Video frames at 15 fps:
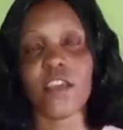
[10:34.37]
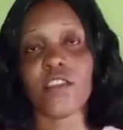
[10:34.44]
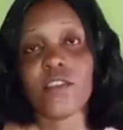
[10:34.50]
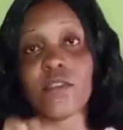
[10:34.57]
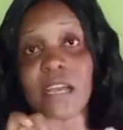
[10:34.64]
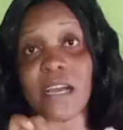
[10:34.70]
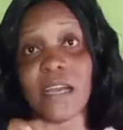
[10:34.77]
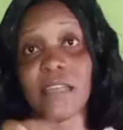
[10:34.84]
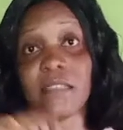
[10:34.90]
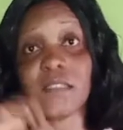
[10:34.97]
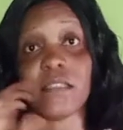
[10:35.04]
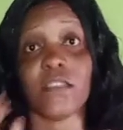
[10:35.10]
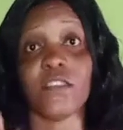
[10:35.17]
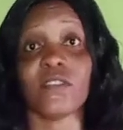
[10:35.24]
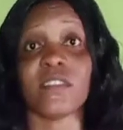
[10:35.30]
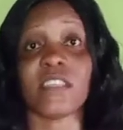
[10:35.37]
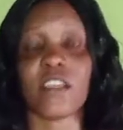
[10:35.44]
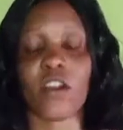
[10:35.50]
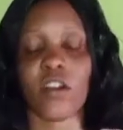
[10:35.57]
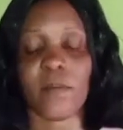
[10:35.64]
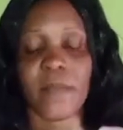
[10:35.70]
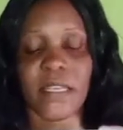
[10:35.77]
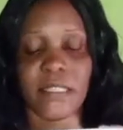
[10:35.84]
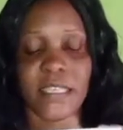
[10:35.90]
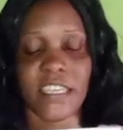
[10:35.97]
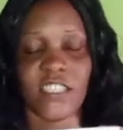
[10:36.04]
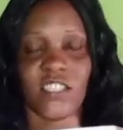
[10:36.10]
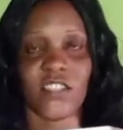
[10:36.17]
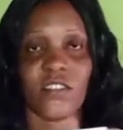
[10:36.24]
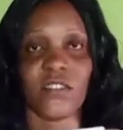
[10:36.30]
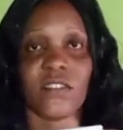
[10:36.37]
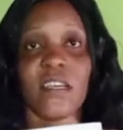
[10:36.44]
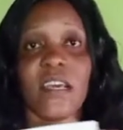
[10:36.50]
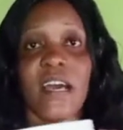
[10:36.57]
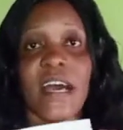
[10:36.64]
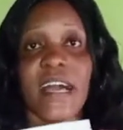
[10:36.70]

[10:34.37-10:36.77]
you can use the comment section,